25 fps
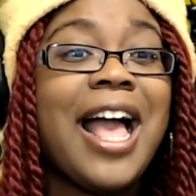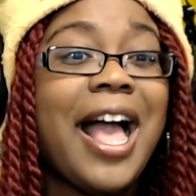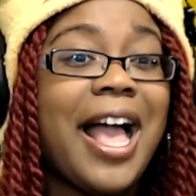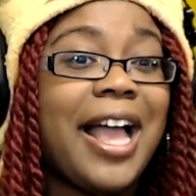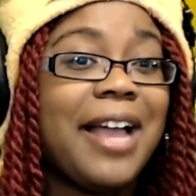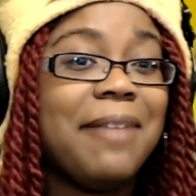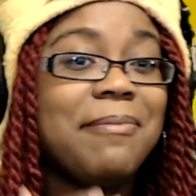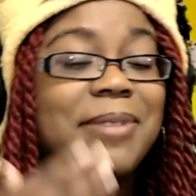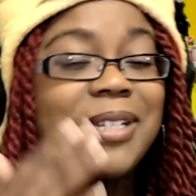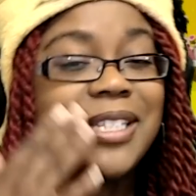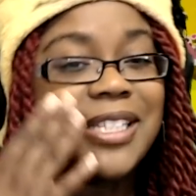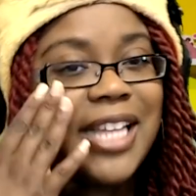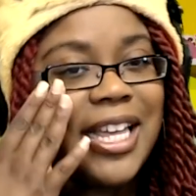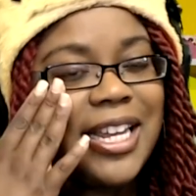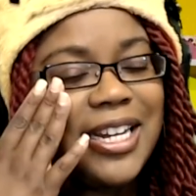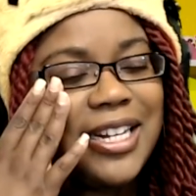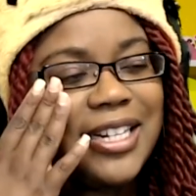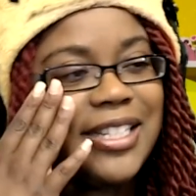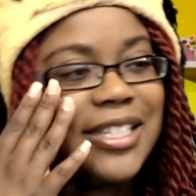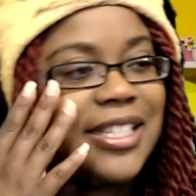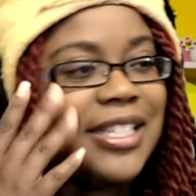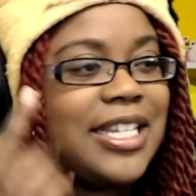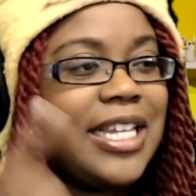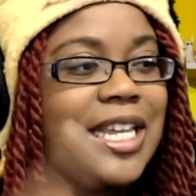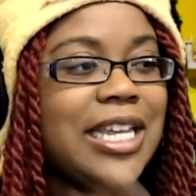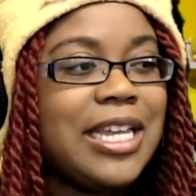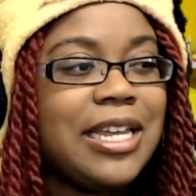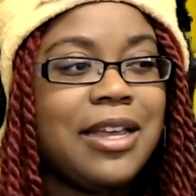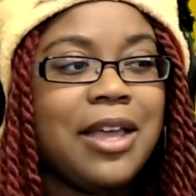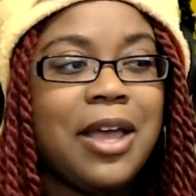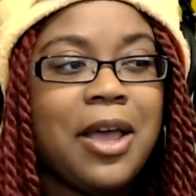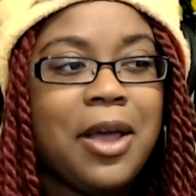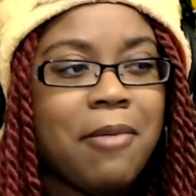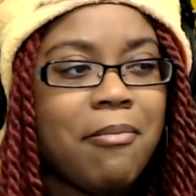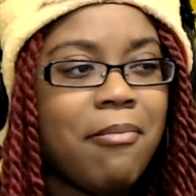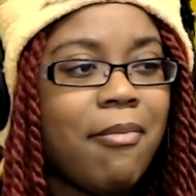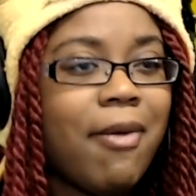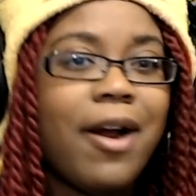I'm excited to see
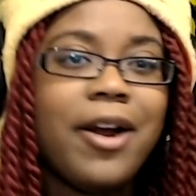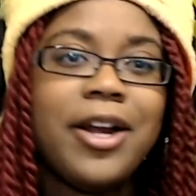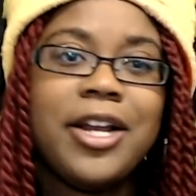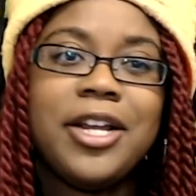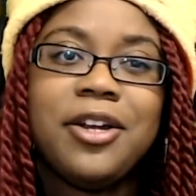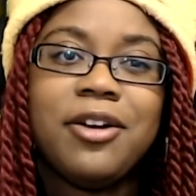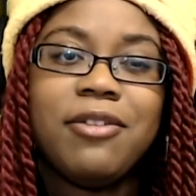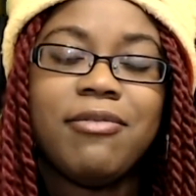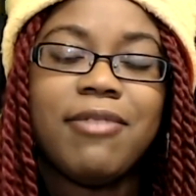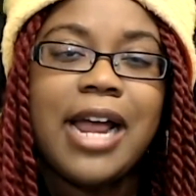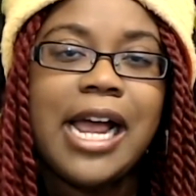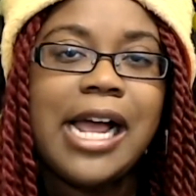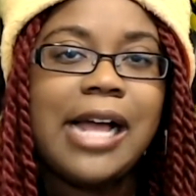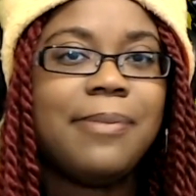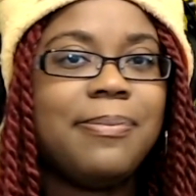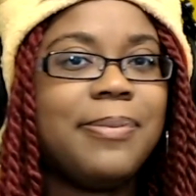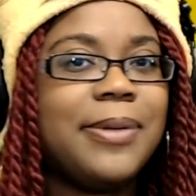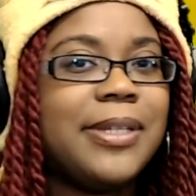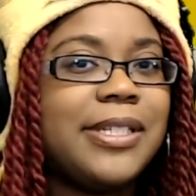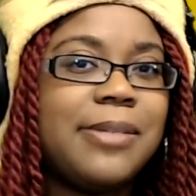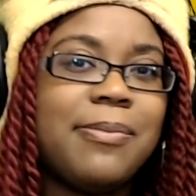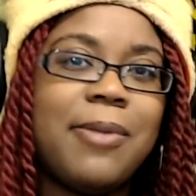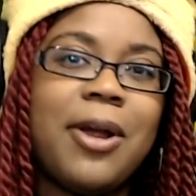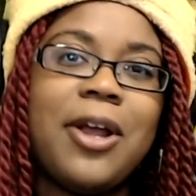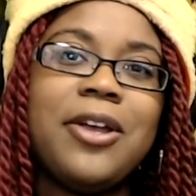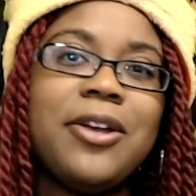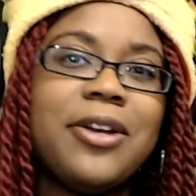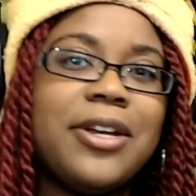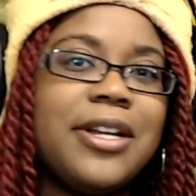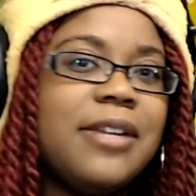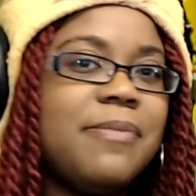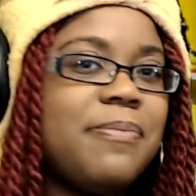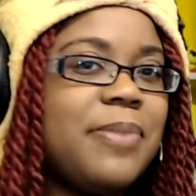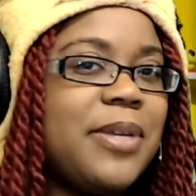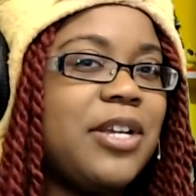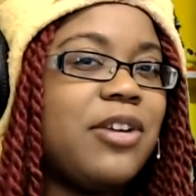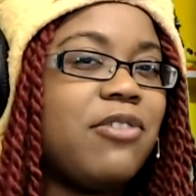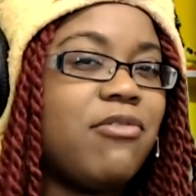Mario rap. Is Mario
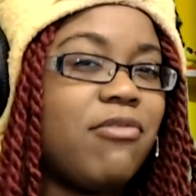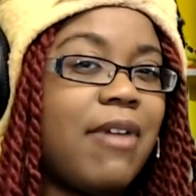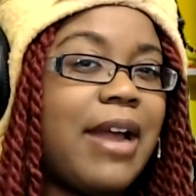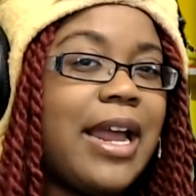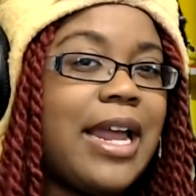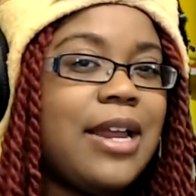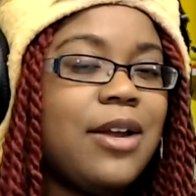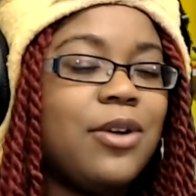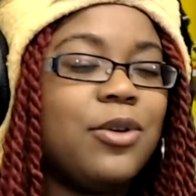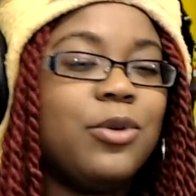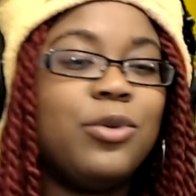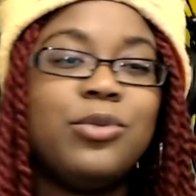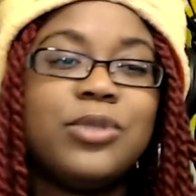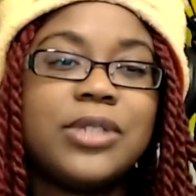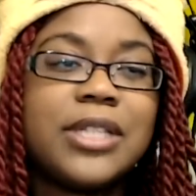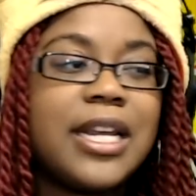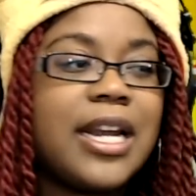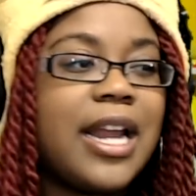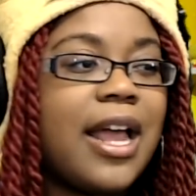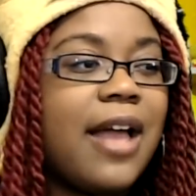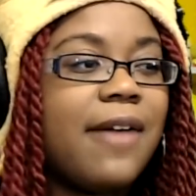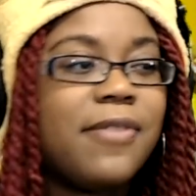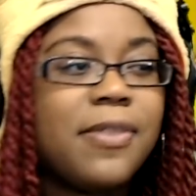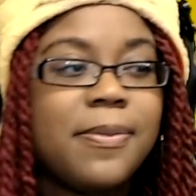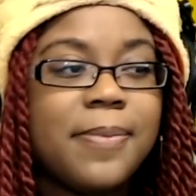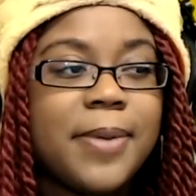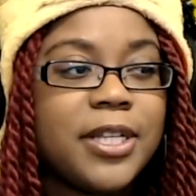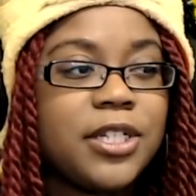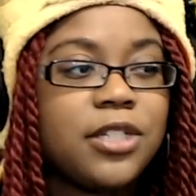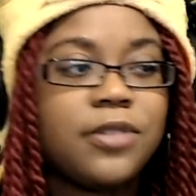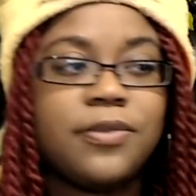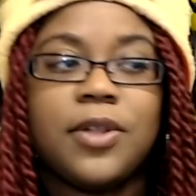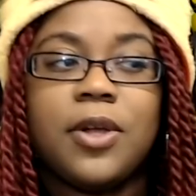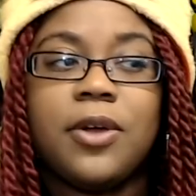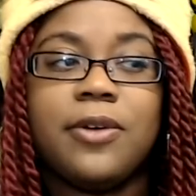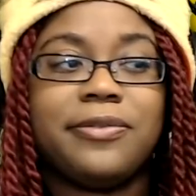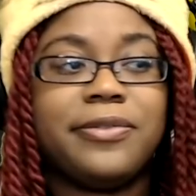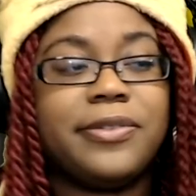gonna be great? Who's gonna have the
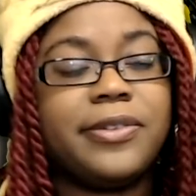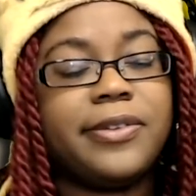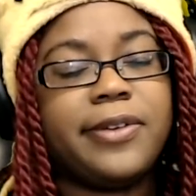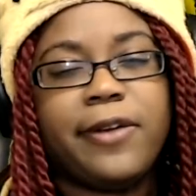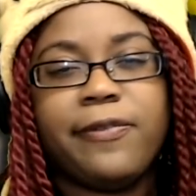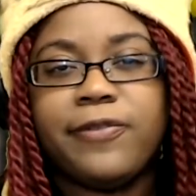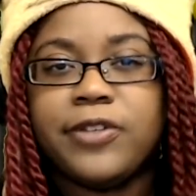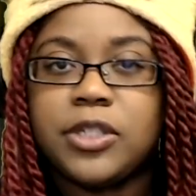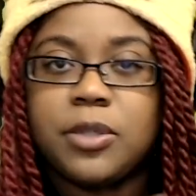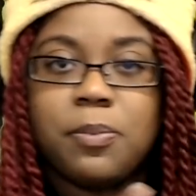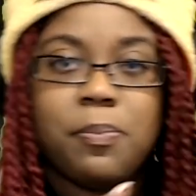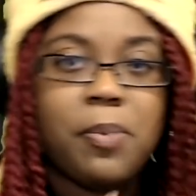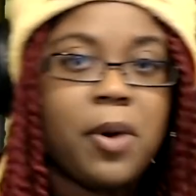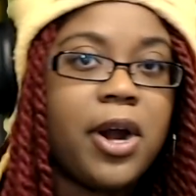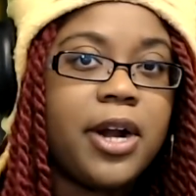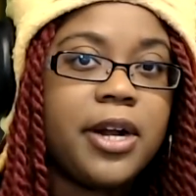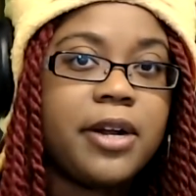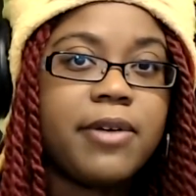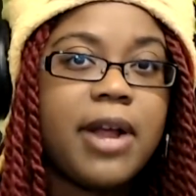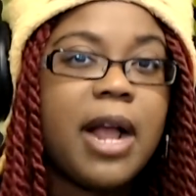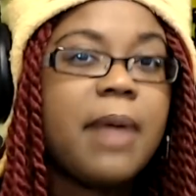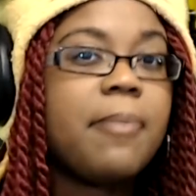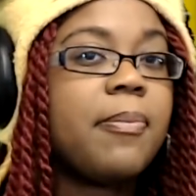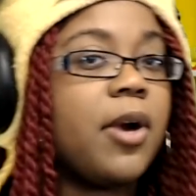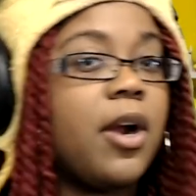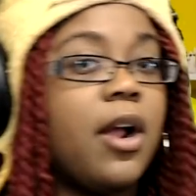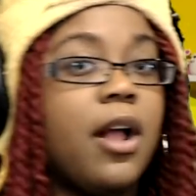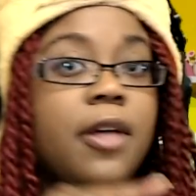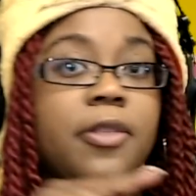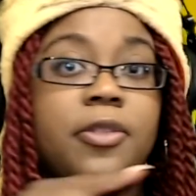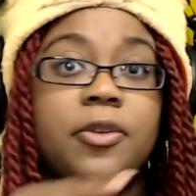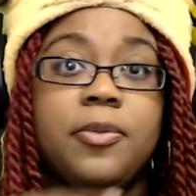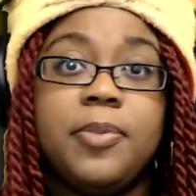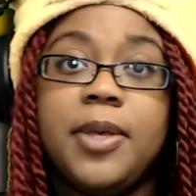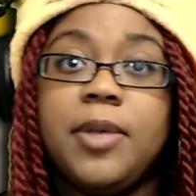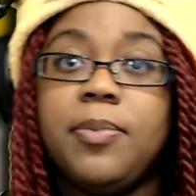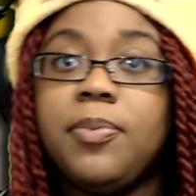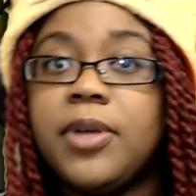best flow? If, if it's a party rap, are
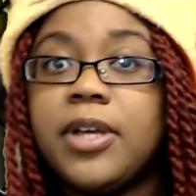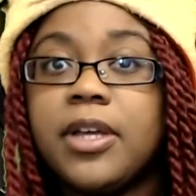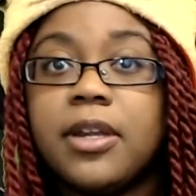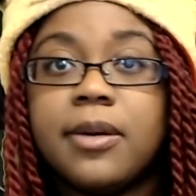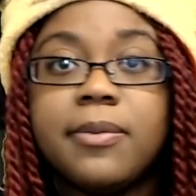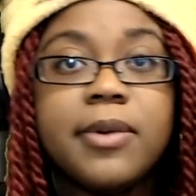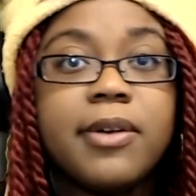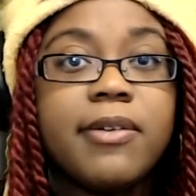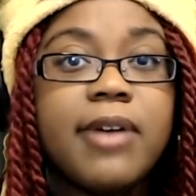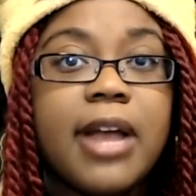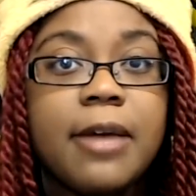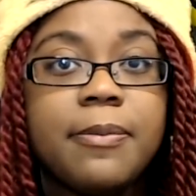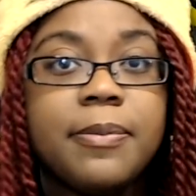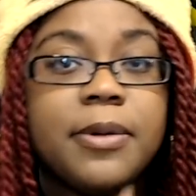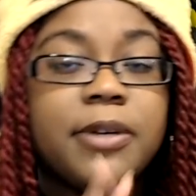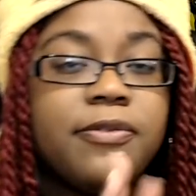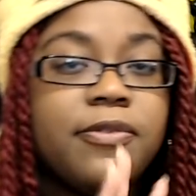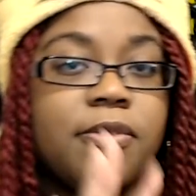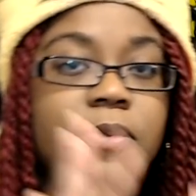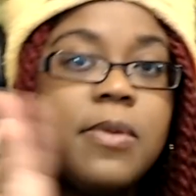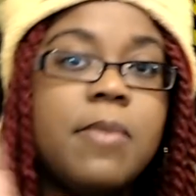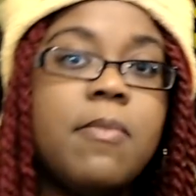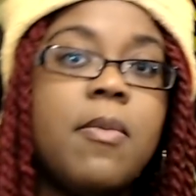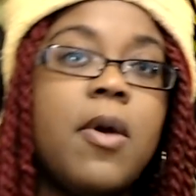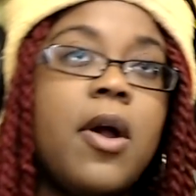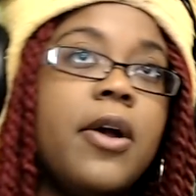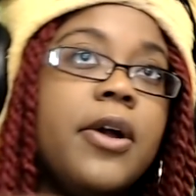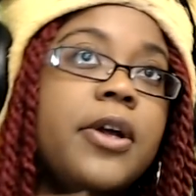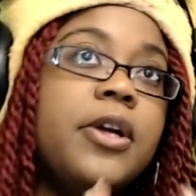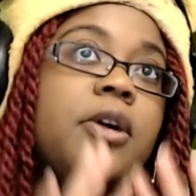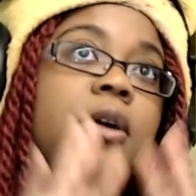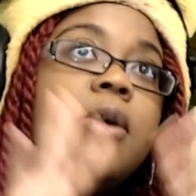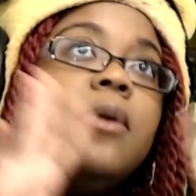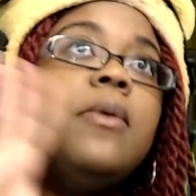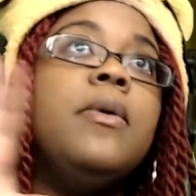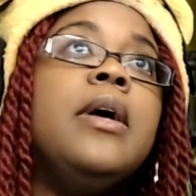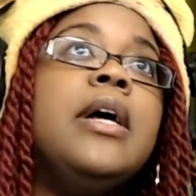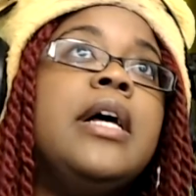other people gonna be rapping from the
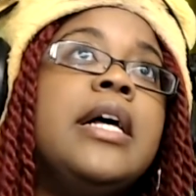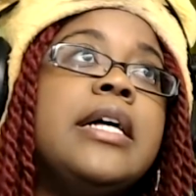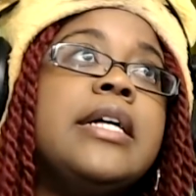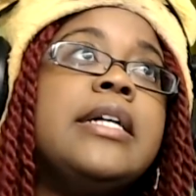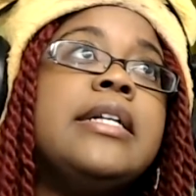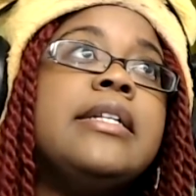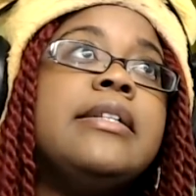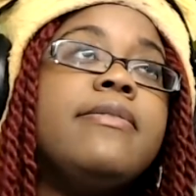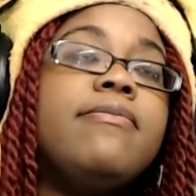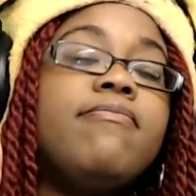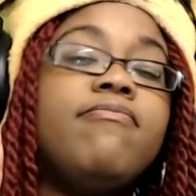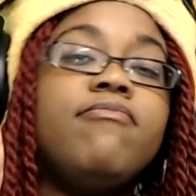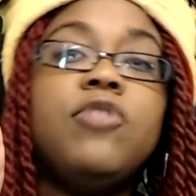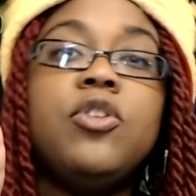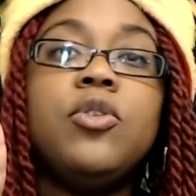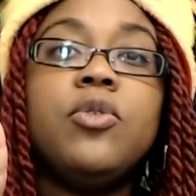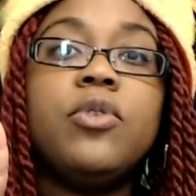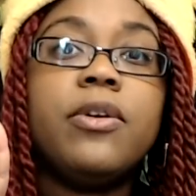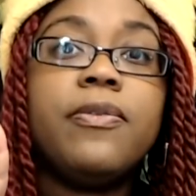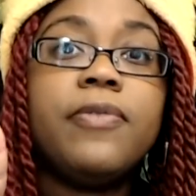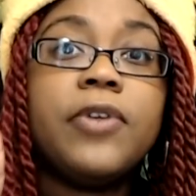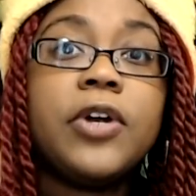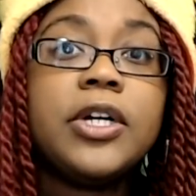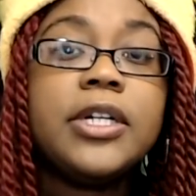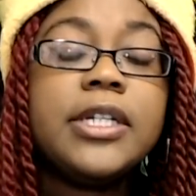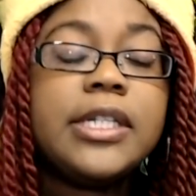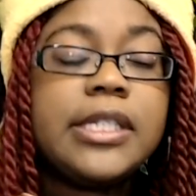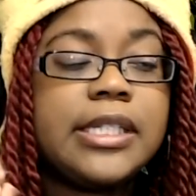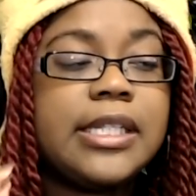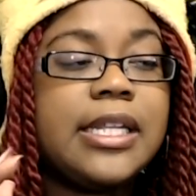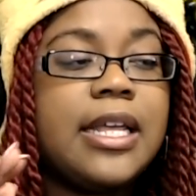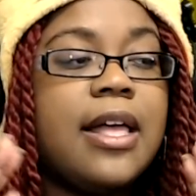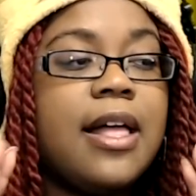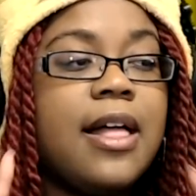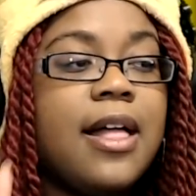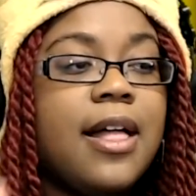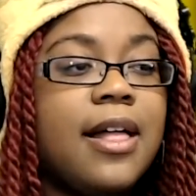Mario universe?